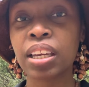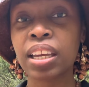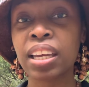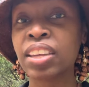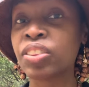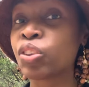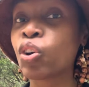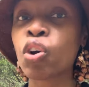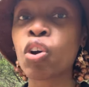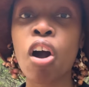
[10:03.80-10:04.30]

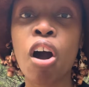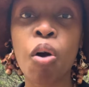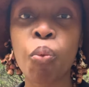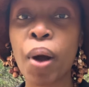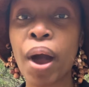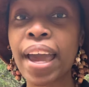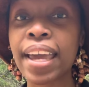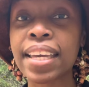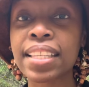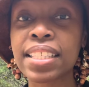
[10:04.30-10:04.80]
and they're all
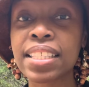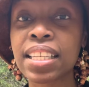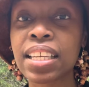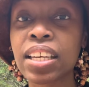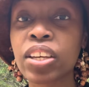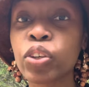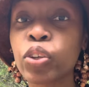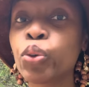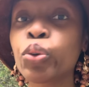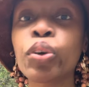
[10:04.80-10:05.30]
white.
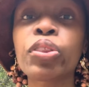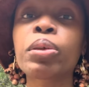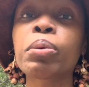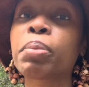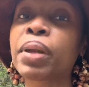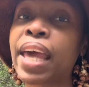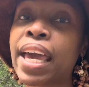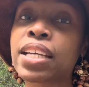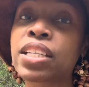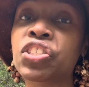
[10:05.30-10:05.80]
You're the
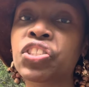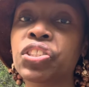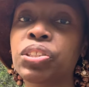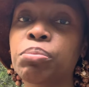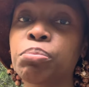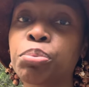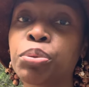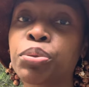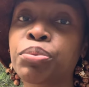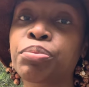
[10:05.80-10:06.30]
black sheep.
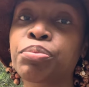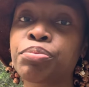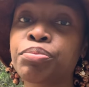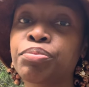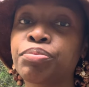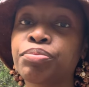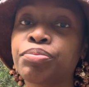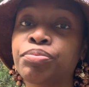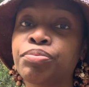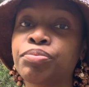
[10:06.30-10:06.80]

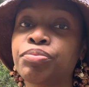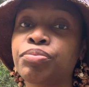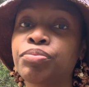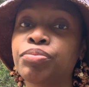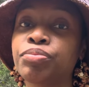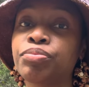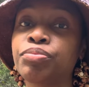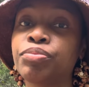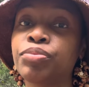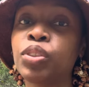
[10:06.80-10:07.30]

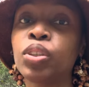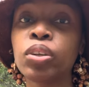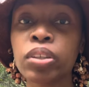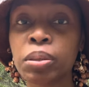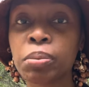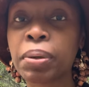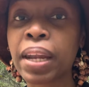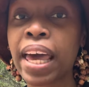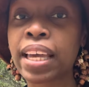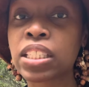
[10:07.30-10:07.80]
You're
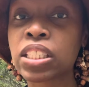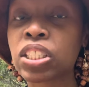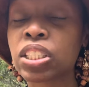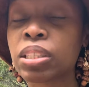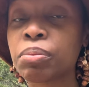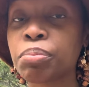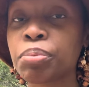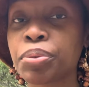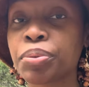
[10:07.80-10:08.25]
the black sheep.